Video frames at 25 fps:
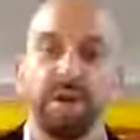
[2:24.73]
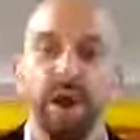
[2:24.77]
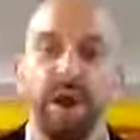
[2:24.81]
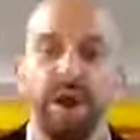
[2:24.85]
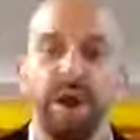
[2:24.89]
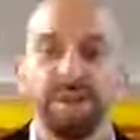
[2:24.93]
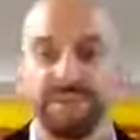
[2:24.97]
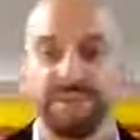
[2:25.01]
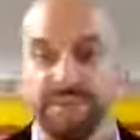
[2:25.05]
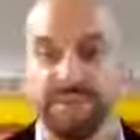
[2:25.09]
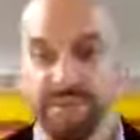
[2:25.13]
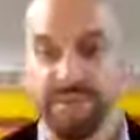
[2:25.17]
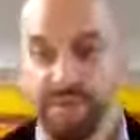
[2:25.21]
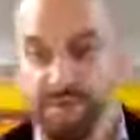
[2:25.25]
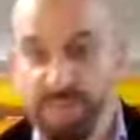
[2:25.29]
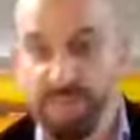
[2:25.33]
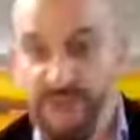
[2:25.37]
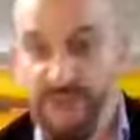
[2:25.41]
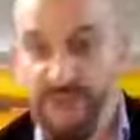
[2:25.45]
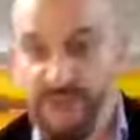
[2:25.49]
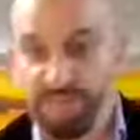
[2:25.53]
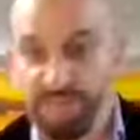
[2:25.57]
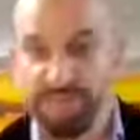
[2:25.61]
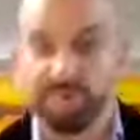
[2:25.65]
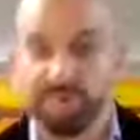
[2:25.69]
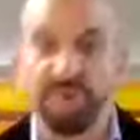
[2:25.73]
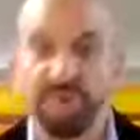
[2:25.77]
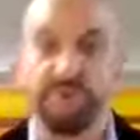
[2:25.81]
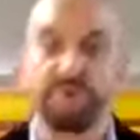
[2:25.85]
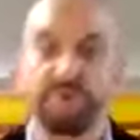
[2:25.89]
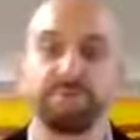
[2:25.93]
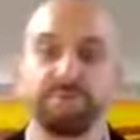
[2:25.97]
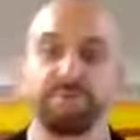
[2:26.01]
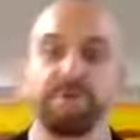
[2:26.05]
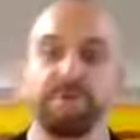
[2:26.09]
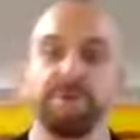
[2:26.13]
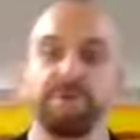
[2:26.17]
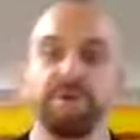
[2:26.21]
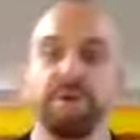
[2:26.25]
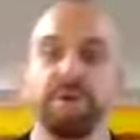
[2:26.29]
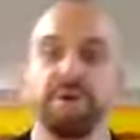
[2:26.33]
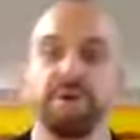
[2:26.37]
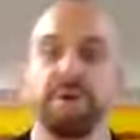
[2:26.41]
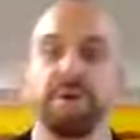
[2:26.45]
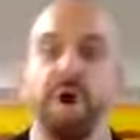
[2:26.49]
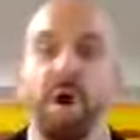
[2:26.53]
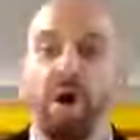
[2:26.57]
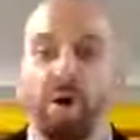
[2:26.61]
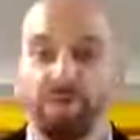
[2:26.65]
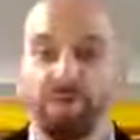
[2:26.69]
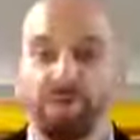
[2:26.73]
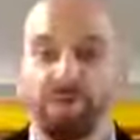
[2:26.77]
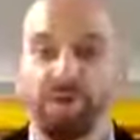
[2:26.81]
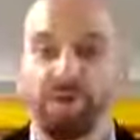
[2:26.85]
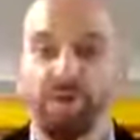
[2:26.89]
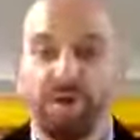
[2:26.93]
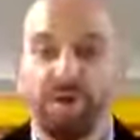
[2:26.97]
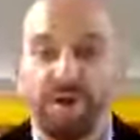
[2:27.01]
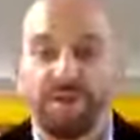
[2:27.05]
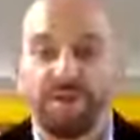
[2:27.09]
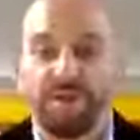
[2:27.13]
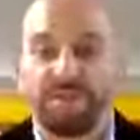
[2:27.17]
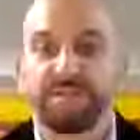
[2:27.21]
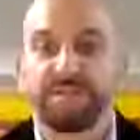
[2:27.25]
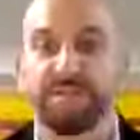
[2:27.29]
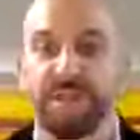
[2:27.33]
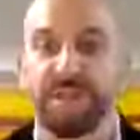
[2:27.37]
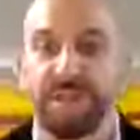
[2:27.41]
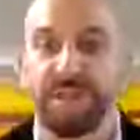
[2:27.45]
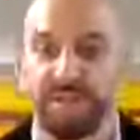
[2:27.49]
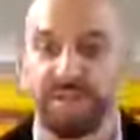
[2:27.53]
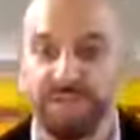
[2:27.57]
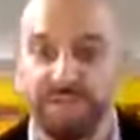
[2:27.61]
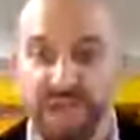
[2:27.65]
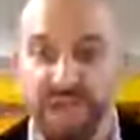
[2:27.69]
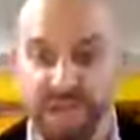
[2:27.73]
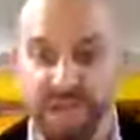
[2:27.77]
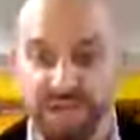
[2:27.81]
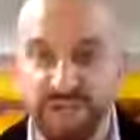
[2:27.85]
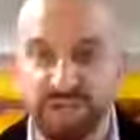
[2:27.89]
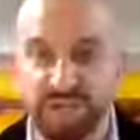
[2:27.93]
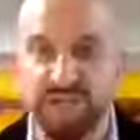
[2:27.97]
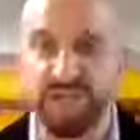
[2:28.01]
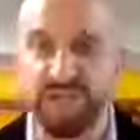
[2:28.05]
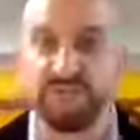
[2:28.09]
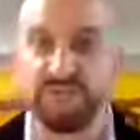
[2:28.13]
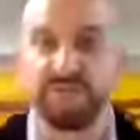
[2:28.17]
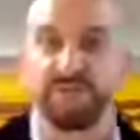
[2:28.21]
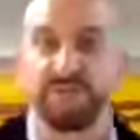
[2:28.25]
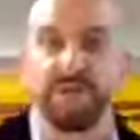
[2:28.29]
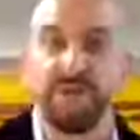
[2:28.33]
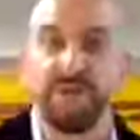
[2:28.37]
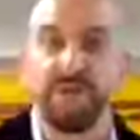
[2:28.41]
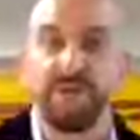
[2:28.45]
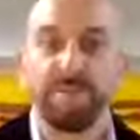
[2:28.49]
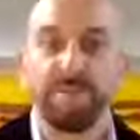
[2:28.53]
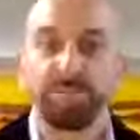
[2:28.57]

ICO masternodes, altcoins, exchanges.